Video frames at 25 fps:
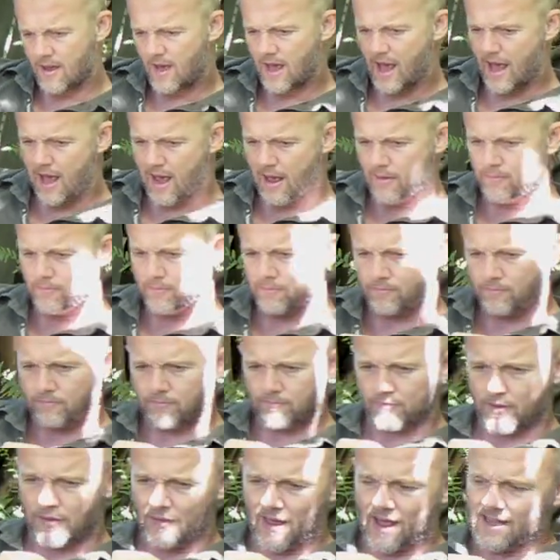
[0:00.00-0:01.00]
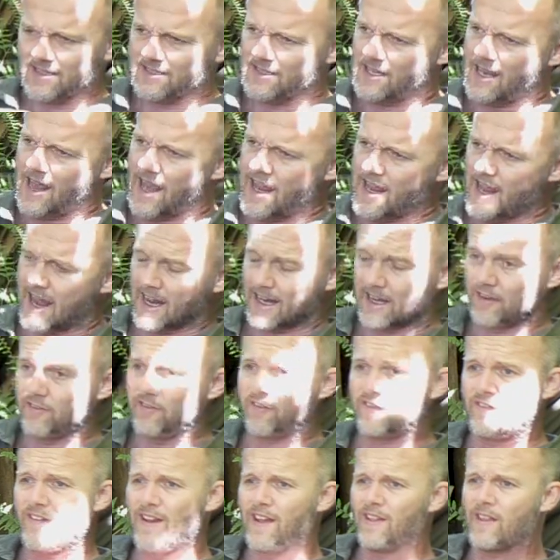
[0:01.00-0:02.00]
But that's laid, I can
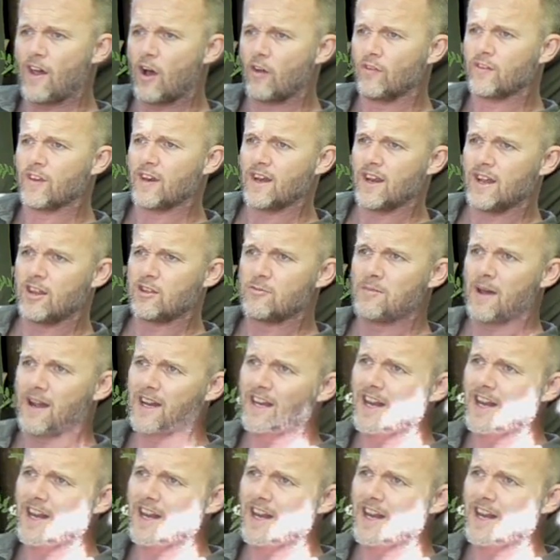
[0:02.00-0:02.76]
feel that underneath me.